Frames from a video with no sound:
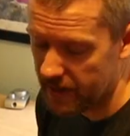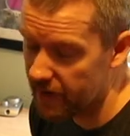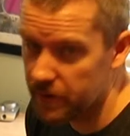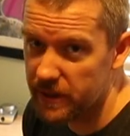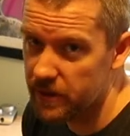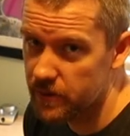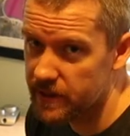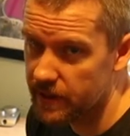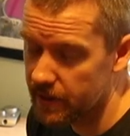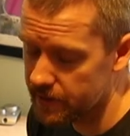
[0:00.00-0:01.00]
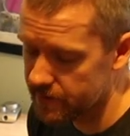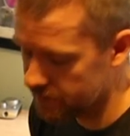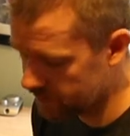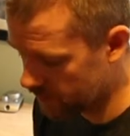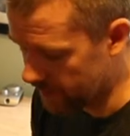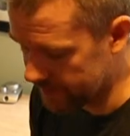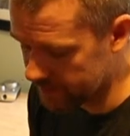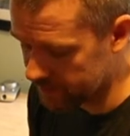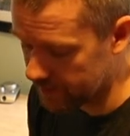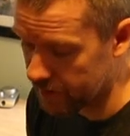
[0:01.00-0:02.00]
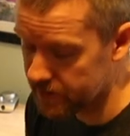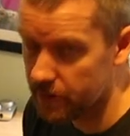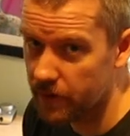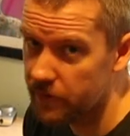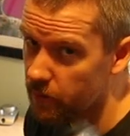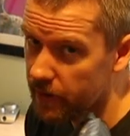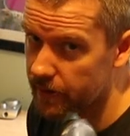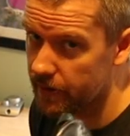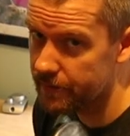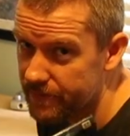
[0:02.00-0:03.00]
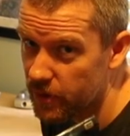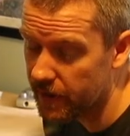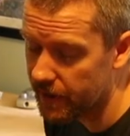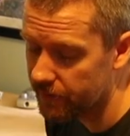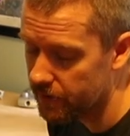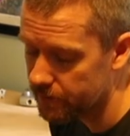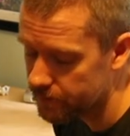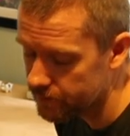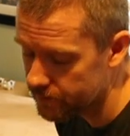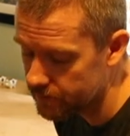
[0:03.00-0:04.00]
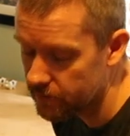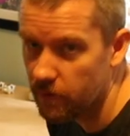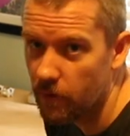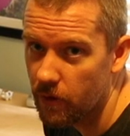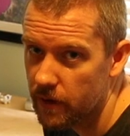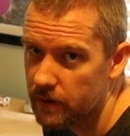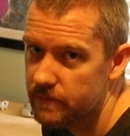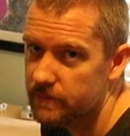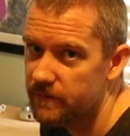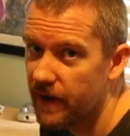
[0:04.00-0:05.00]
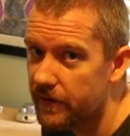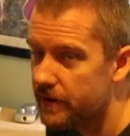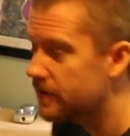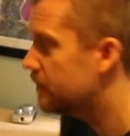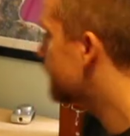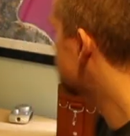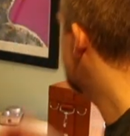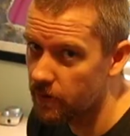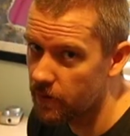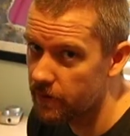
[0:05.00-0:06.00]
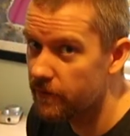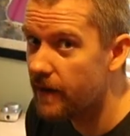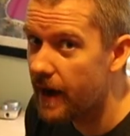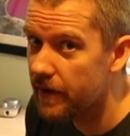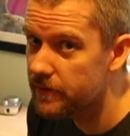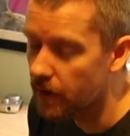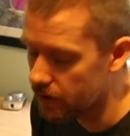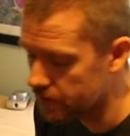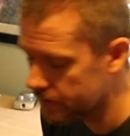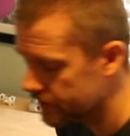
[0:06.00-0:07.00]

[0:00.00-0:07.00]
I haven't been using these for quite some time, so if you want them, you can have them for 500 bucks or $5.